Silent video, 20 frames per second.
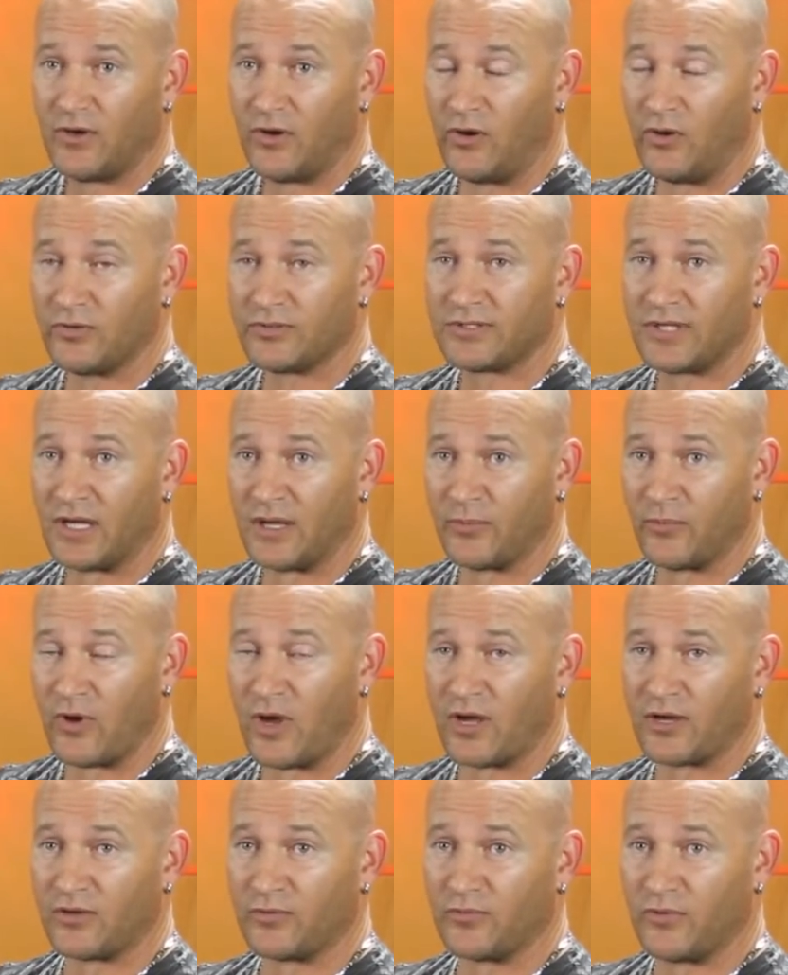old-time
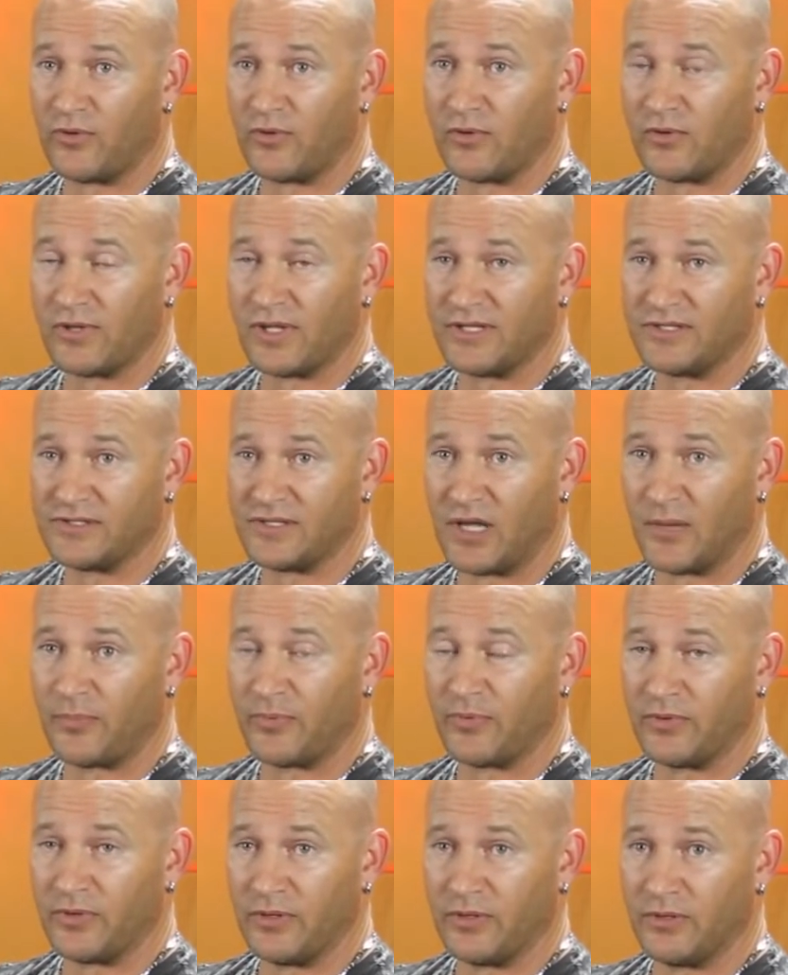rock and roll, Led
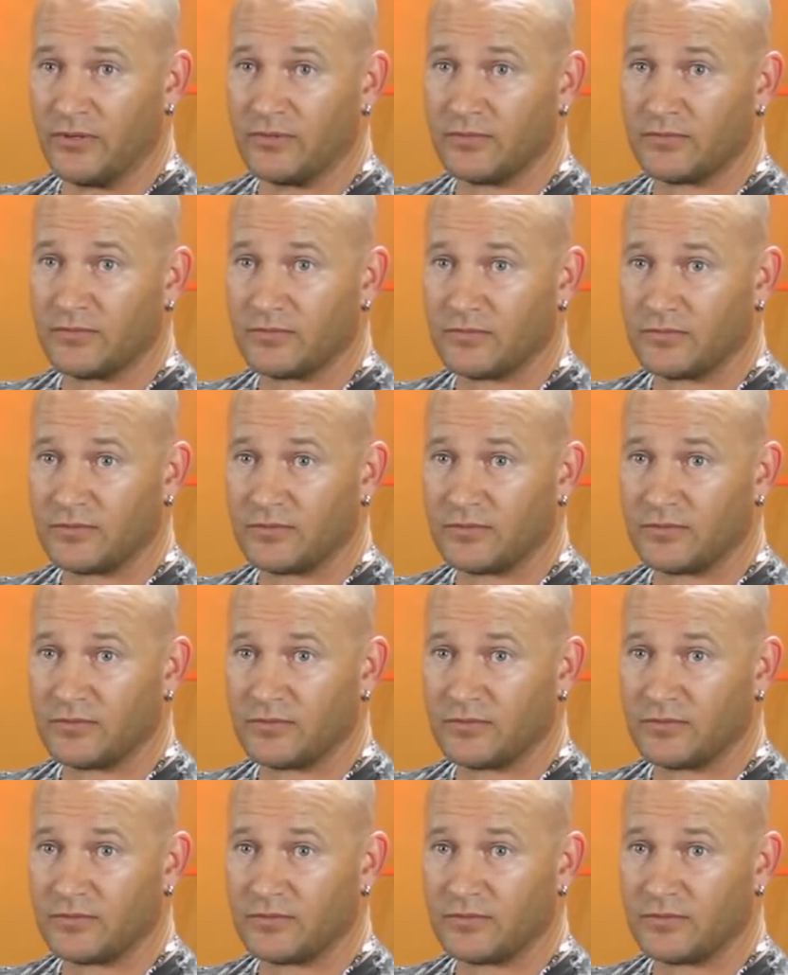Zeppelin,